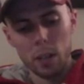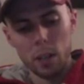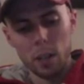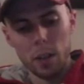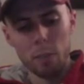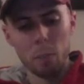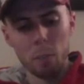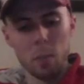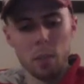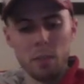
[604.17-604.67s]
You
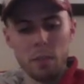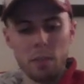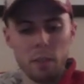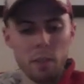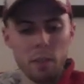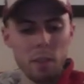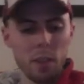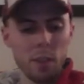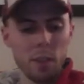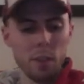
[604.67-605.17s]
have to be
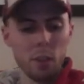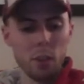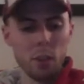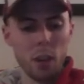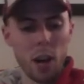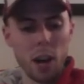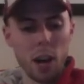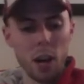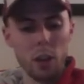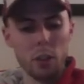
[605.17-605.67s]
5th level
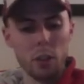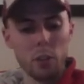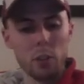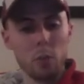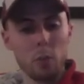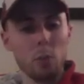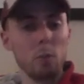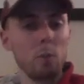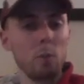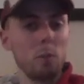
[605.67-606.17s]
or higher
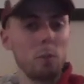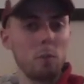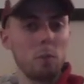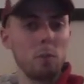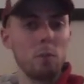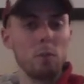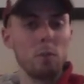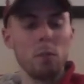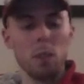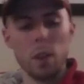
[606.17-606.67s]
to
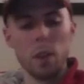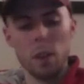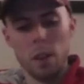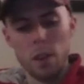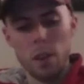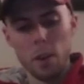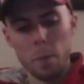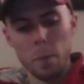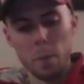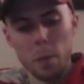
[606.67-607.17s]

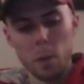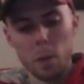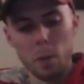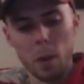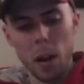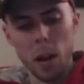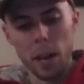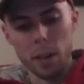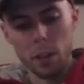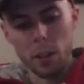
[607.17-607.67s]
be a
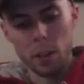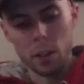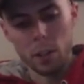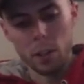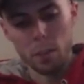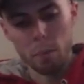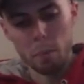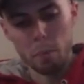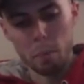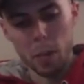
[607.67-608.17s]

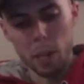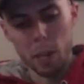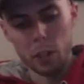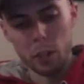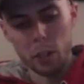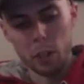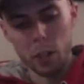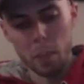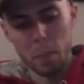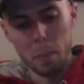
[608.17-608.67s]
rider,
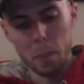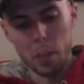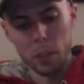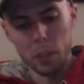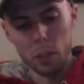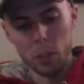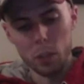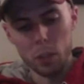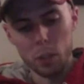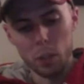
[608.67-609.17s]
but you get a
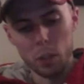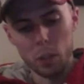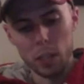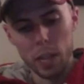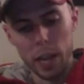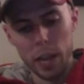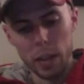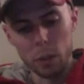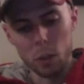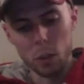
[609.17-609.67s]
+2 to
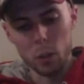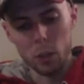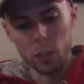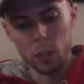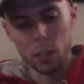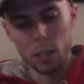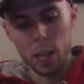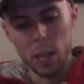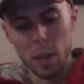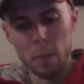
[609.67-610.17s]
attack rolls
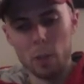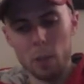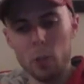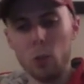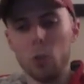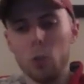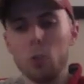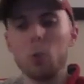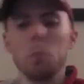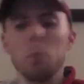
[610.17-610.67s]
and damage
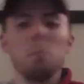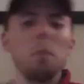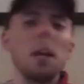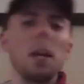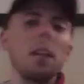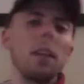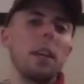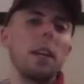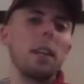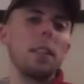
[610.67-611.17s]
rolls with
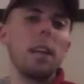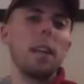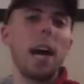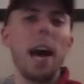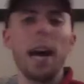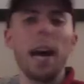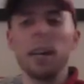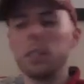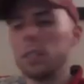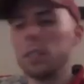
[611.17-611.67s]
melee
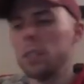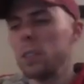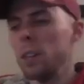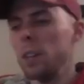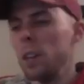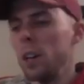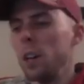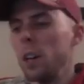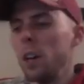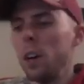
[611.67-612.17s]
attacks
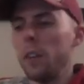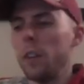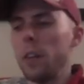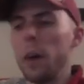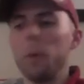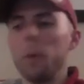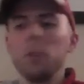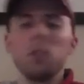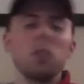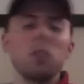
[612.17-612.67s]
on
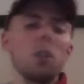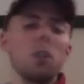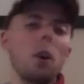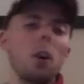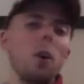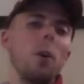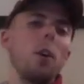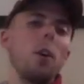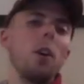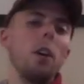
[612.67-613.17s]
that one.
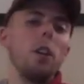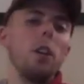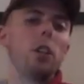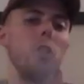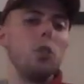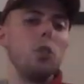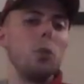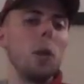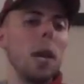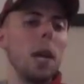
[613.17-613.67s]
So
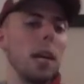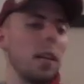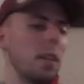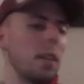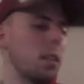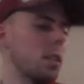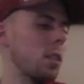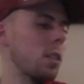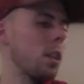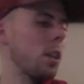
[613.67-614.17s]
Drake
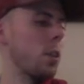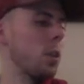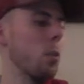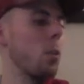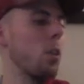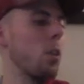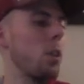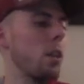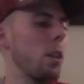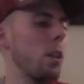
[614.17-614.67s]
is another
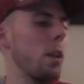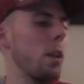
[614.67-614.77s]
one.